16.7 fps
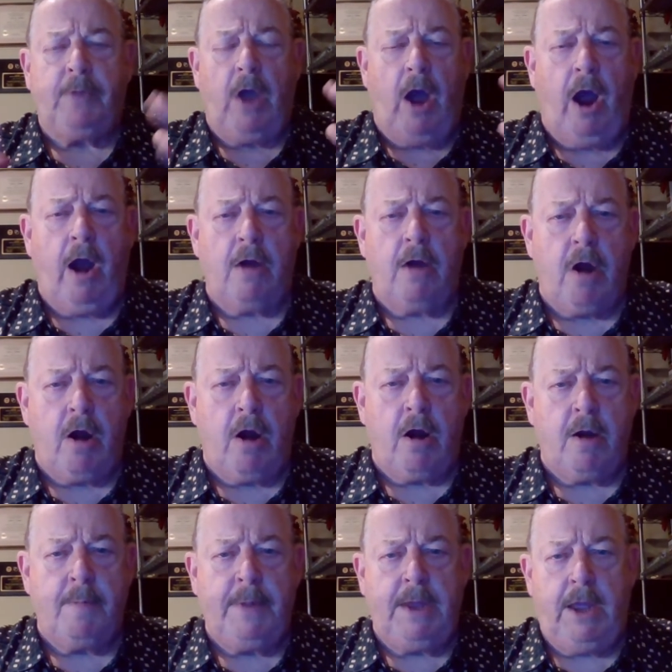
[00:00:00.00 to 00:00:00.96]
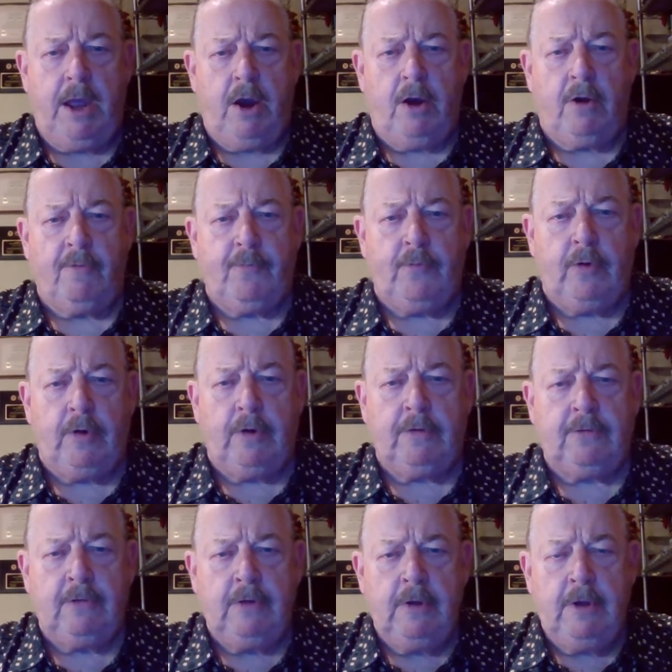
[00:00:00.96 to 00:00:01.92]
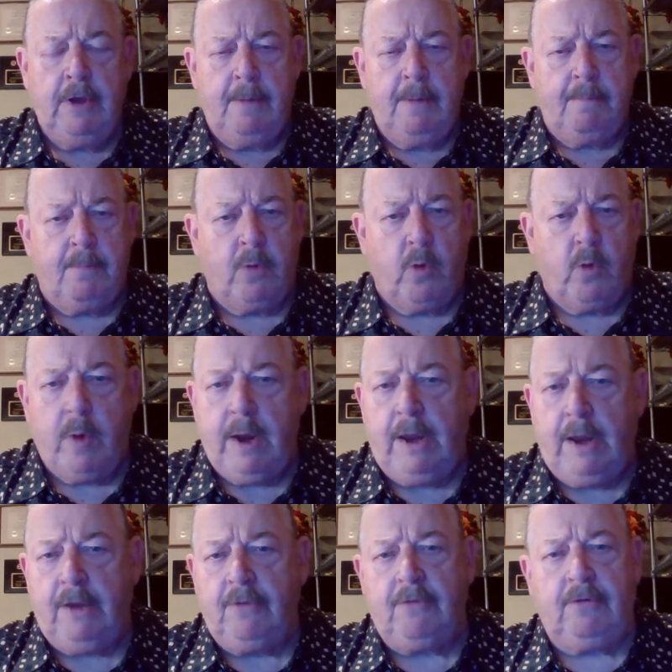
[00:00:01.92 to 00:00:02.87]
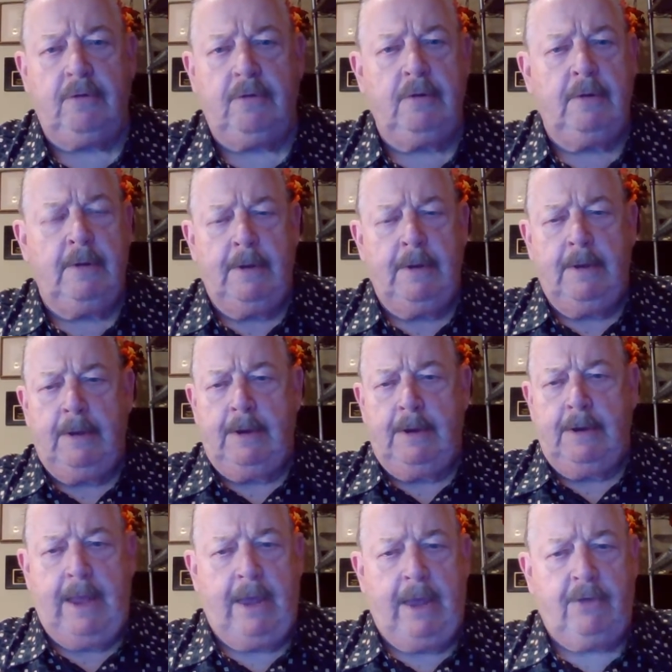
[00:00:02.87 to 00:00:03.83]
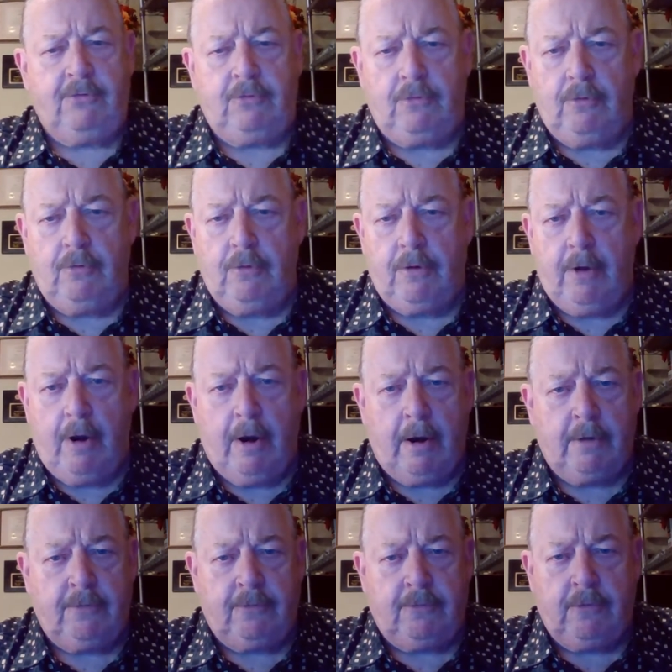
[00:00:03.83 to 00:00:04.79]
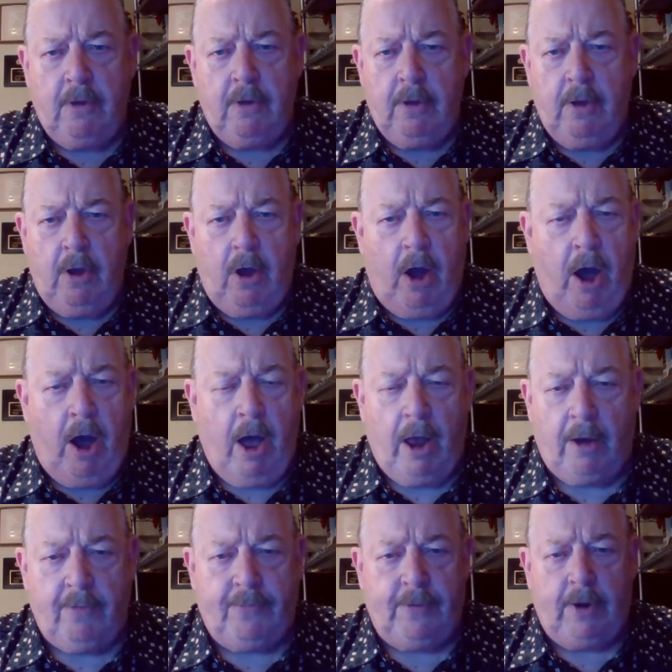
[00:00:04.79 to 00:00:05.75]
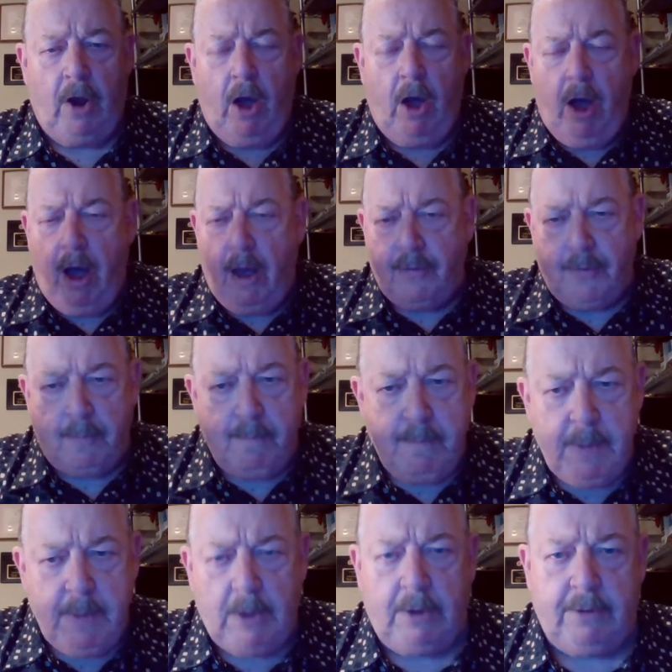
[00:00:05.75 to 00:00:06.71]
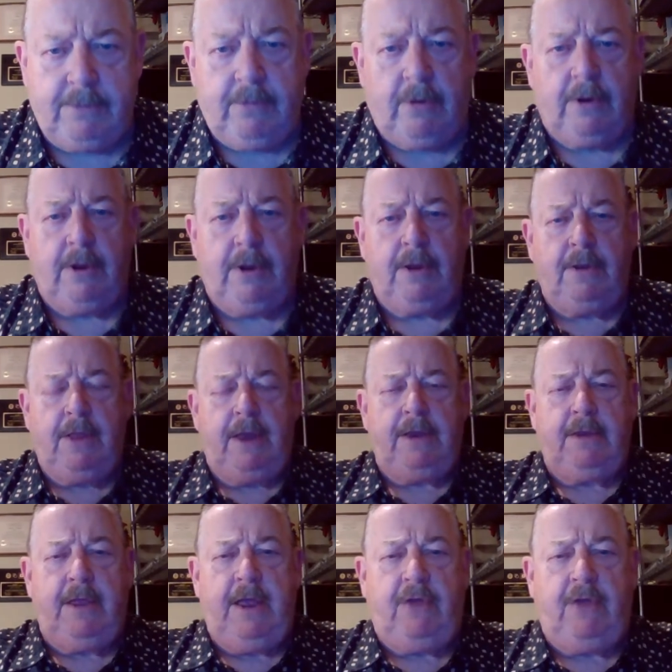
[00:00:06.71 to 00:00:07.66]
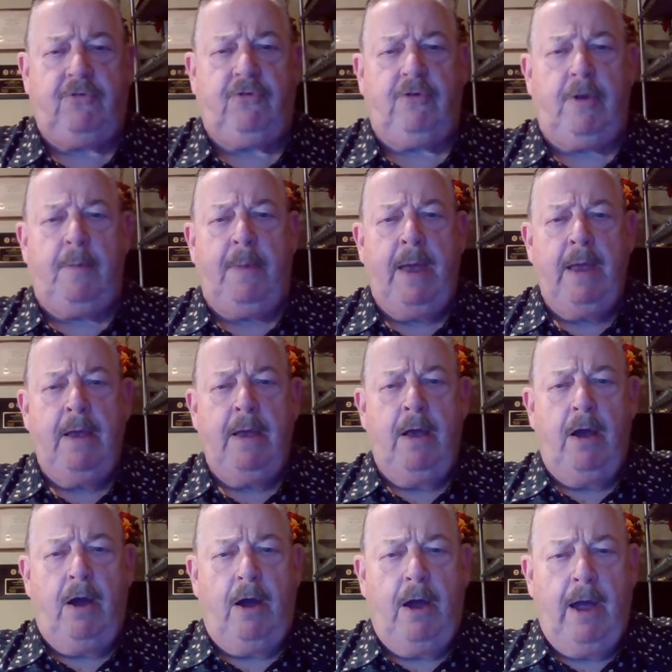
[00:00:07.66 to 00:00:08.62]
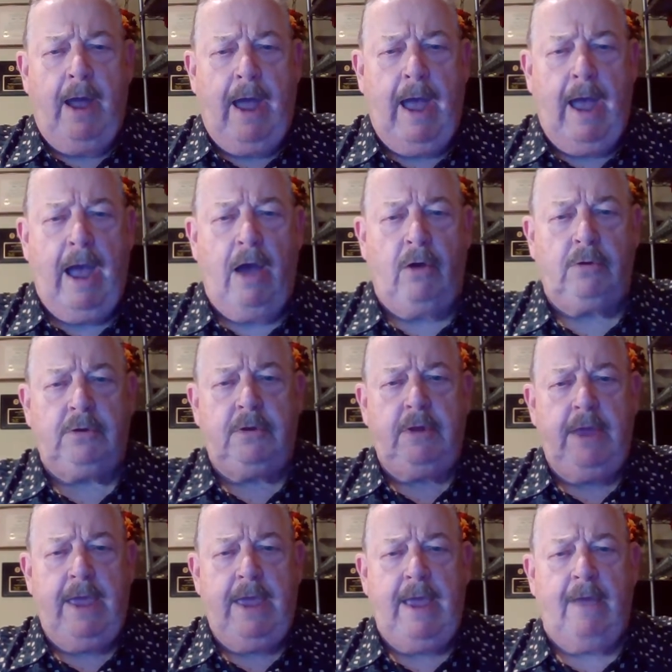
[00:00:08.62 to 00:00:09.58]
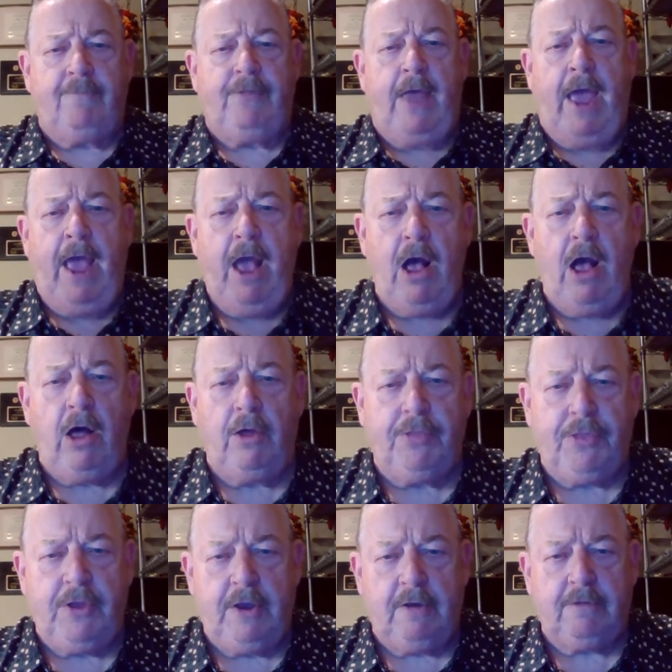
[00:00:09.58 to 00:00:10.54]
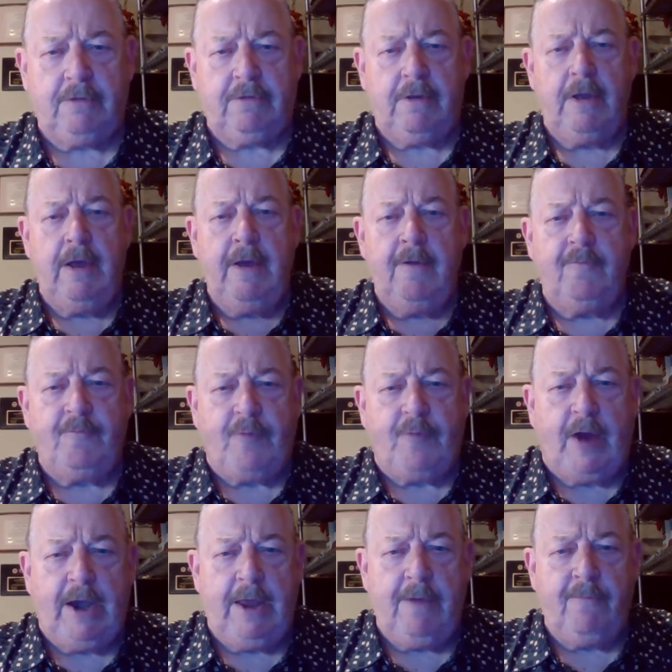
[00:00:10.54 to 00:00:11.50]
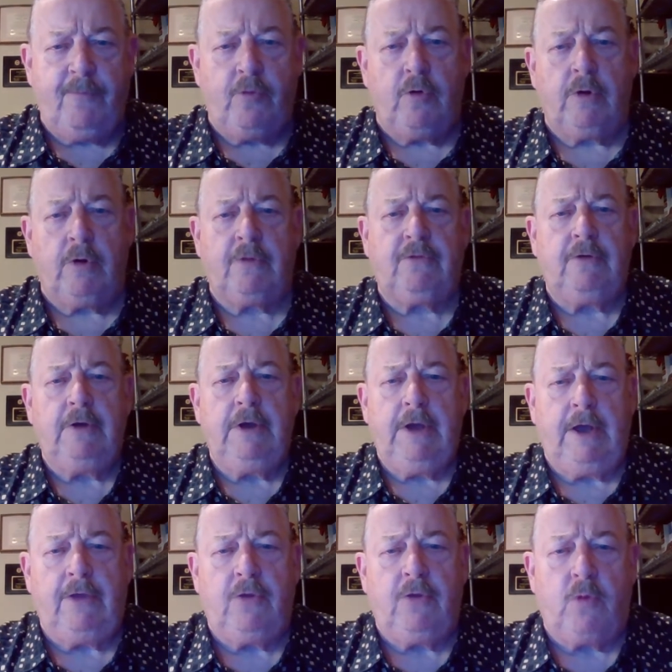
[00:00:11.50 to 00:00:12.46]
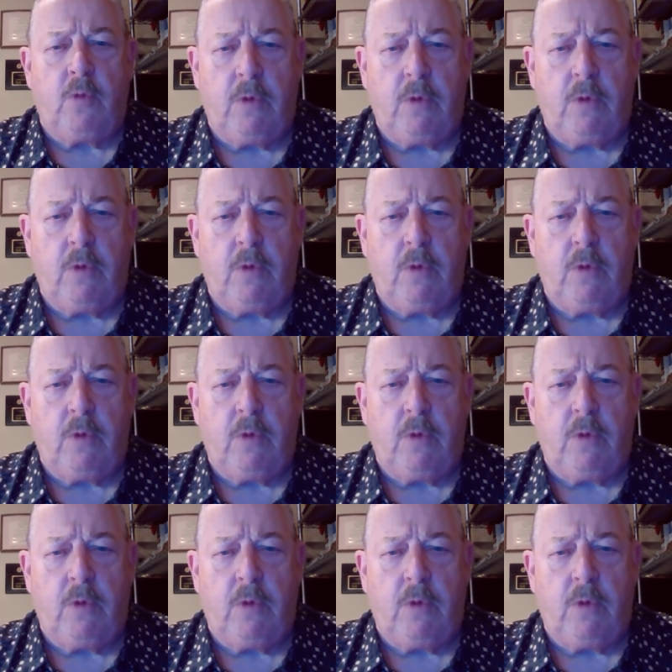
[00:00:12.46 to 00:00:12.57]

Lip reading: our Army, Air Force, Marines, National Guards, all of it, all the military. They teach them how to have the healthiest fighting force in the